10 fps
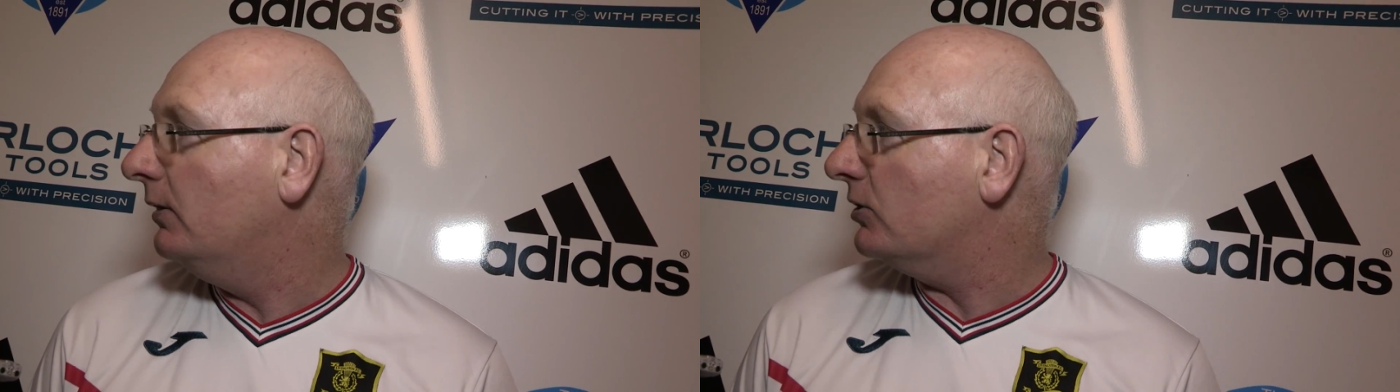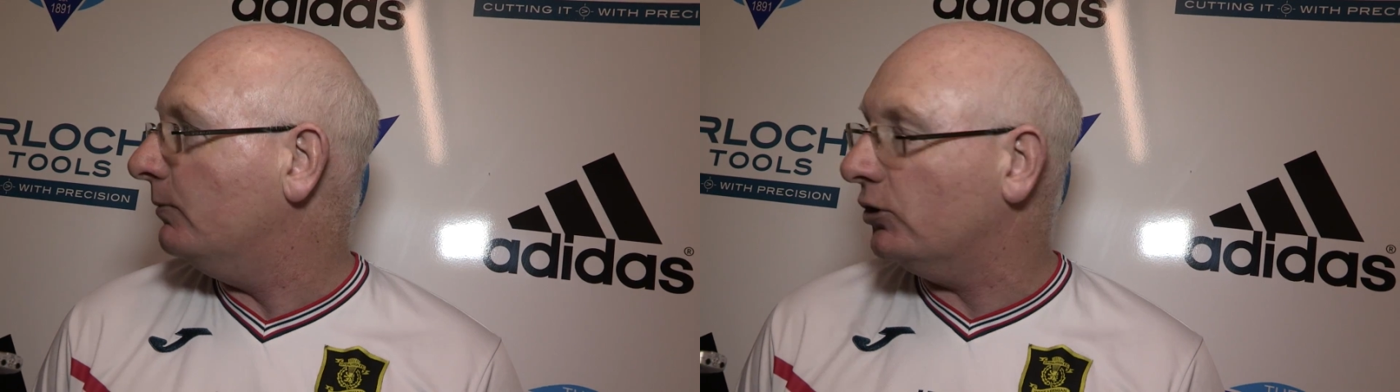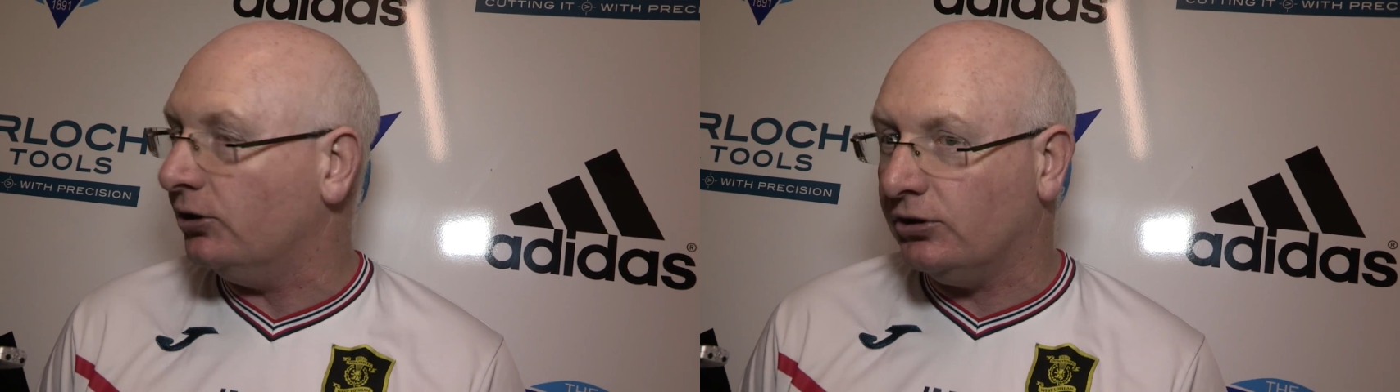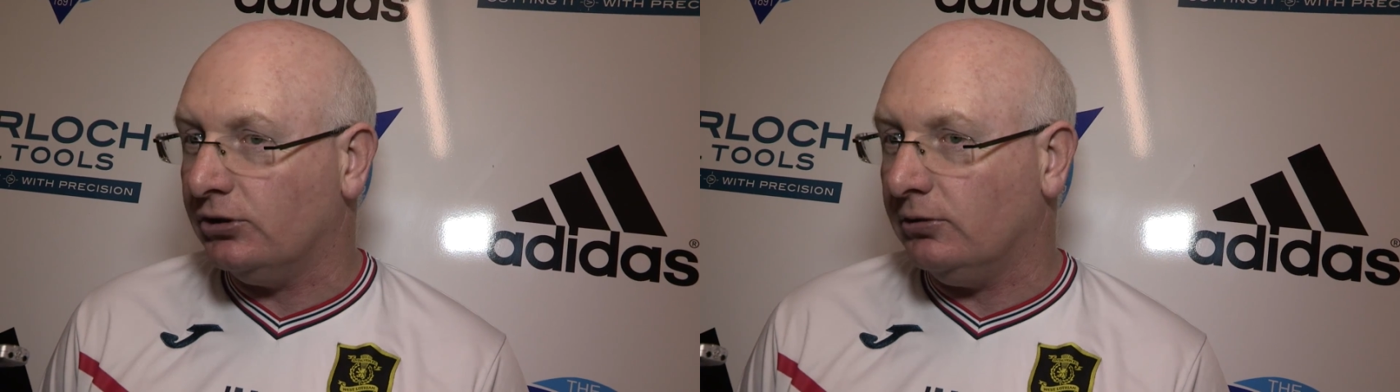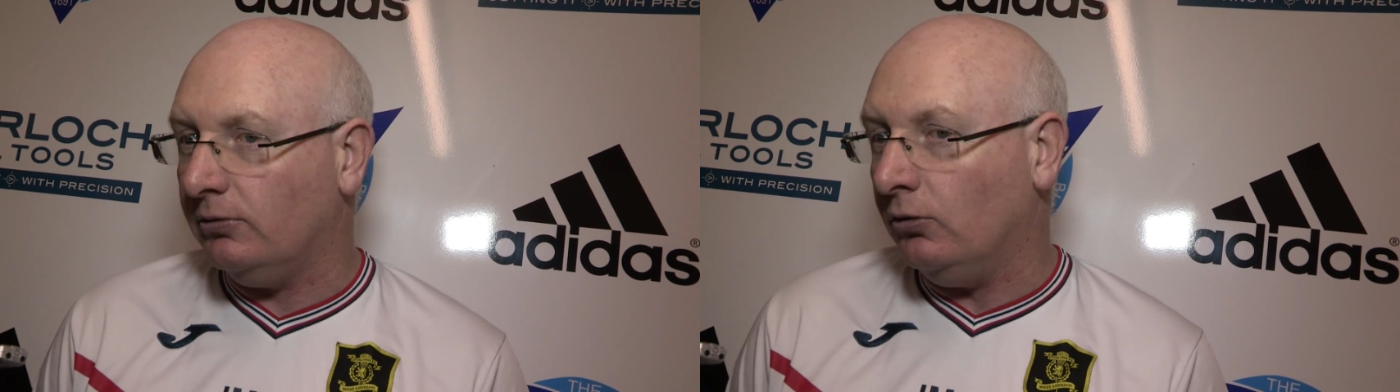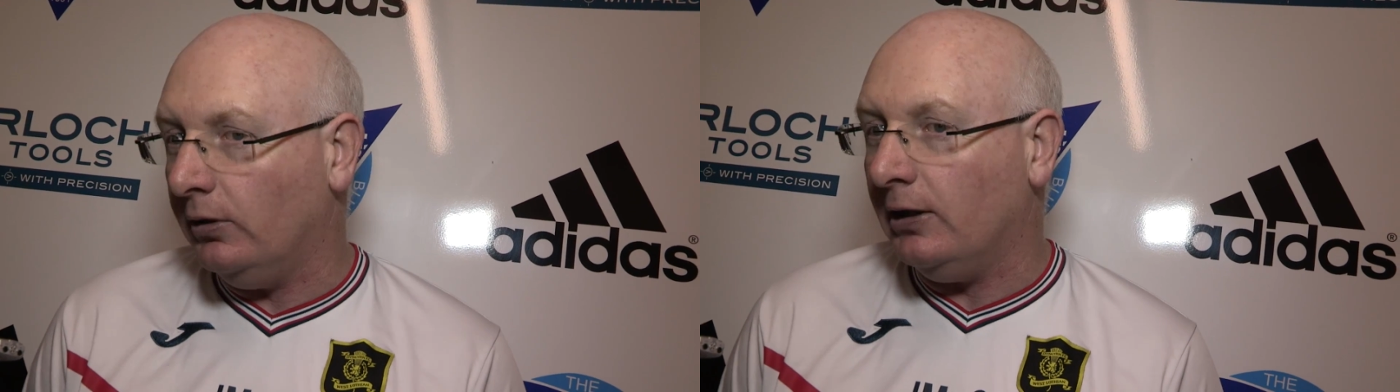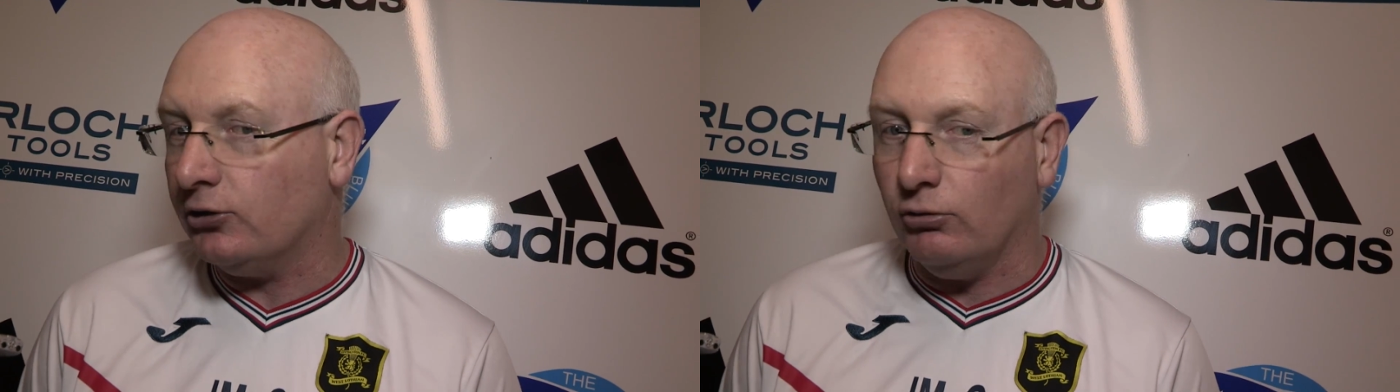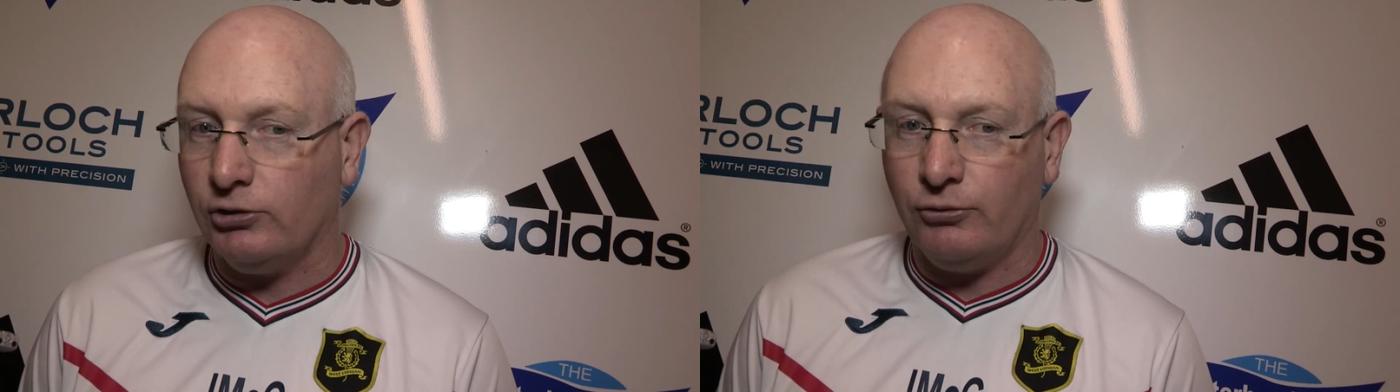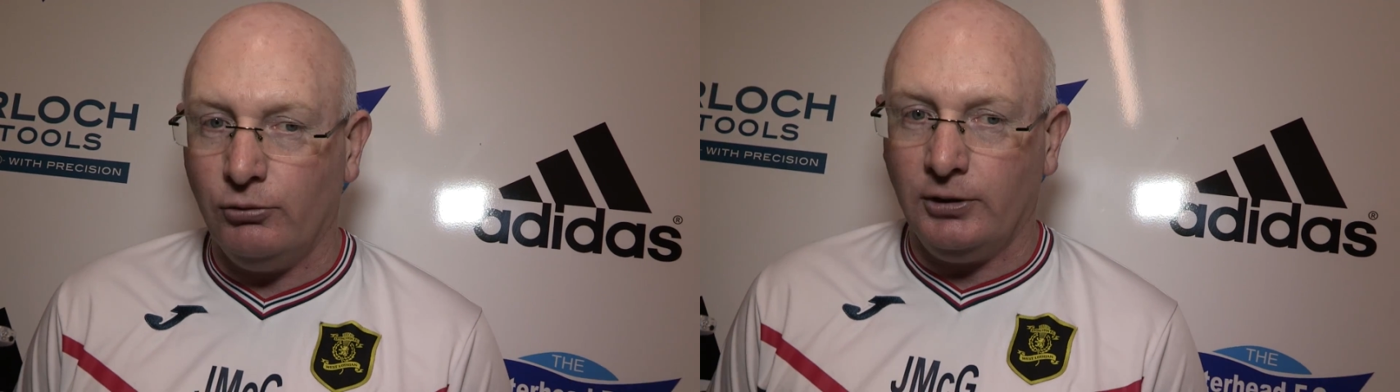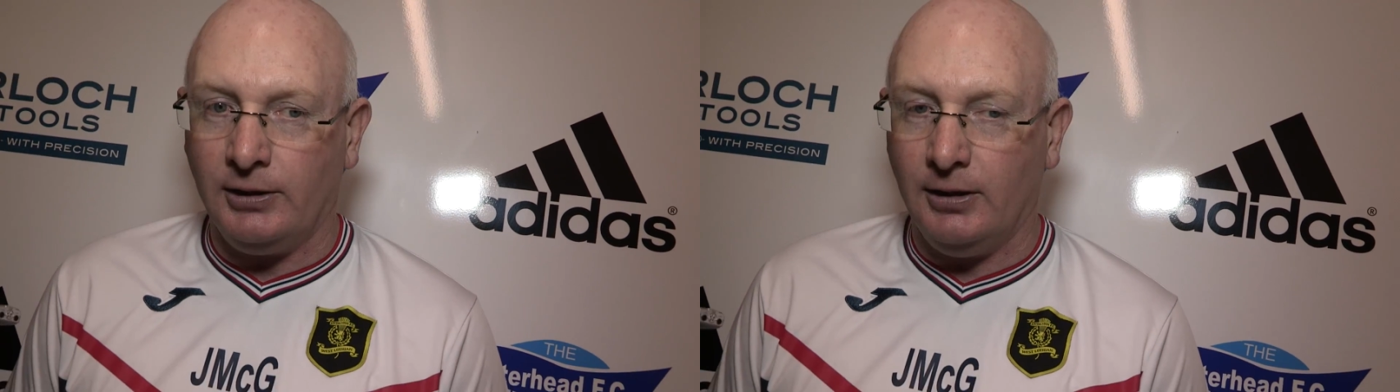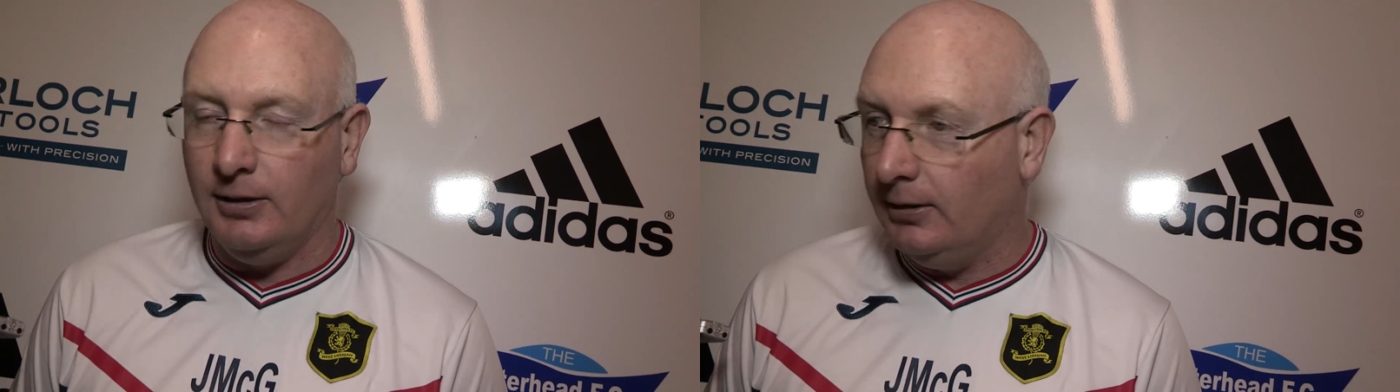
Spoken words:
as much as, you know, it has got us through today.